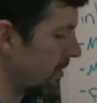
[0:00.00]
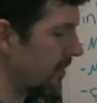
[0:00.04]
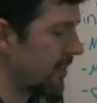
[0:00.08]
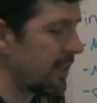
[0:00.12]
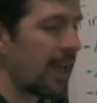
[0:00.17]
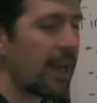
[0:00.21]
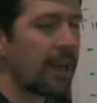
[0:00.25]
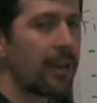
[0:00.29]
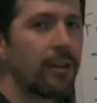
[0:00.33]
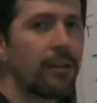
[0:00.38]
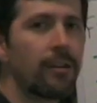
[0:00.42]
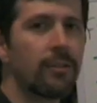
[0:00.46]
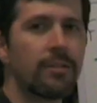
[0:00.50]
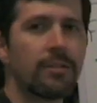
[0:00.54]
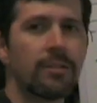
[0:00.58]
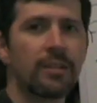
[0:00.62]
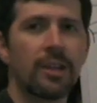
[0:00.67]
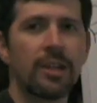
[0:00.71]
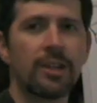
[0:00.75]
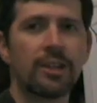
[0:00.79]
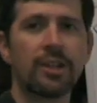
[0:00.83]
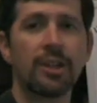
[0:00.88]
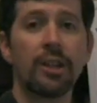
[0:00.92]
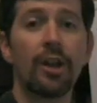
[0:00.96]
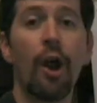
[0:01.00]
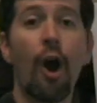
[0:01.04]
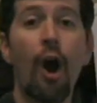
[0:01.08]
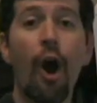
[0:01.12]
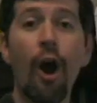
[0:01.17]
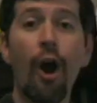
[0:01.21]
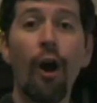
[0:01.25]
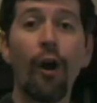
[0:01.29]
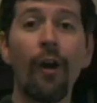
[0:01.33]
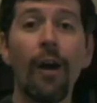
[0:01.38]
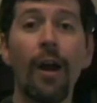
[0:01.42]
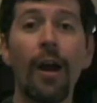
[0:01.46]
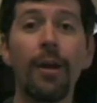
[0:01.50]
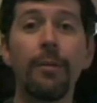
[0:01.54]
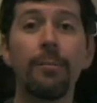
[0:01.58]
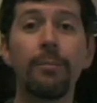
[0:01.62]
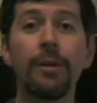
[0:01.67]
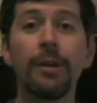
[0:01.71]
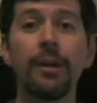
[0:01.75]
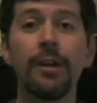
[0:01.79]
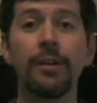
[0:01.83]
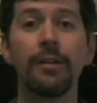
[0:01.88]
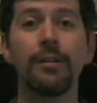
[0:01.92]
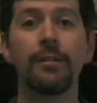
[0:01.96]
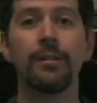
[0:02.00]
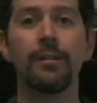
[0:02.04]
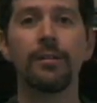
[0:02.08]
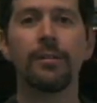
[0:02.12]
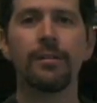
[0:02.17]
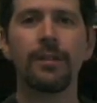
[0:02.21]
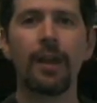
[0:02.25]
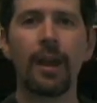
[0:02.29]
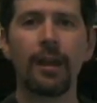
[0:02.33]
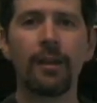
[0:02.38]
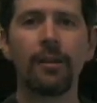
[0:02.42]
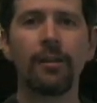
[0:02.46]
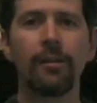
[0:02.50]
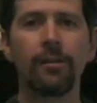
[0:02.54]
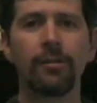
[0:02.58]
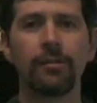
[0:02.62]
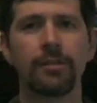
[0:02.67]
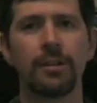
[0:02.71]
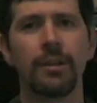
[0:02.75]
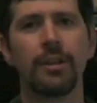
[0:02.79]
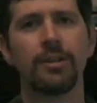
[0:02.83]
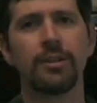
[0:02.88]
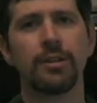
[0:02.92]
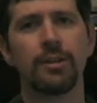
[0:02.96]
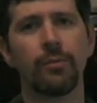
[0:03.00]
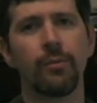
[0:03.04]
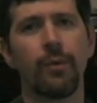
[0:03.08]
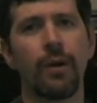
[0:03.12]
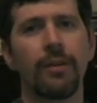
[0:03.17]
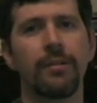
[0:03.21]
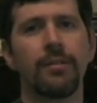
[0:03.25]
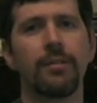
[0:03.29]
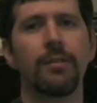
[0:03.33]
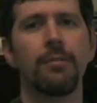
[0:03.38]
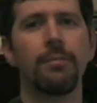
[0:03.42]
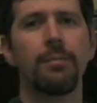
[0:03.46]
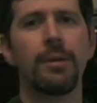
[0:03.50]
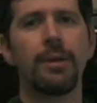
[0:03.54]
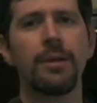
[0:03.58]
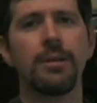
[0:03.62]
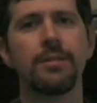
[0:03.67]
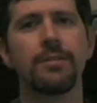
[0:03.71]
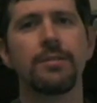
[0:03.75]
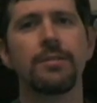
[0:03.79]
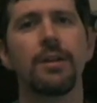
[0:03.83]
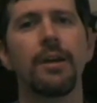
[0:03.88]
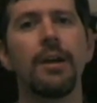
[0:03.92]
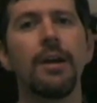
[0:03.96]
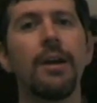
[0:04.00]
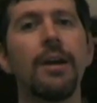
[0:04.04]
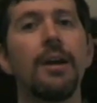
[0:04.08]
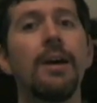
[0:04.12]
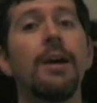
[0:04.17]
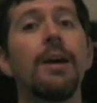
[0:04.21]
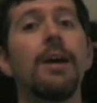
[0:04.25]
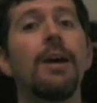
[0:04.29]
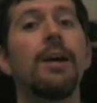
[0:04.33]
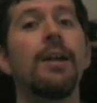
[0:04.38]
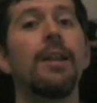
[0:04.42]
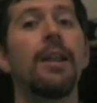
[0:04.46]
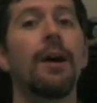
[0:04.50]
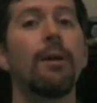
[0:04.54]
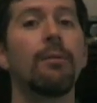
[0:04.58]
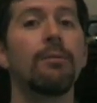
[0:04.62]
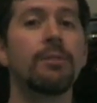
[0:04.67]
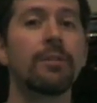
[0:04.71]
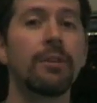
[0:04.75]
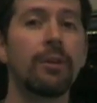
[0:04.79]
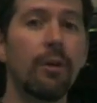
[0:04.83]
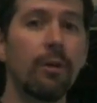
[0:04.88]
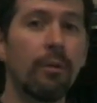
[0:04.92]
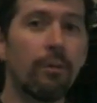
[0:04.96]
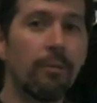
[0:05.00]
is Secularization RIP, so Secularization Rest in Peace. That was an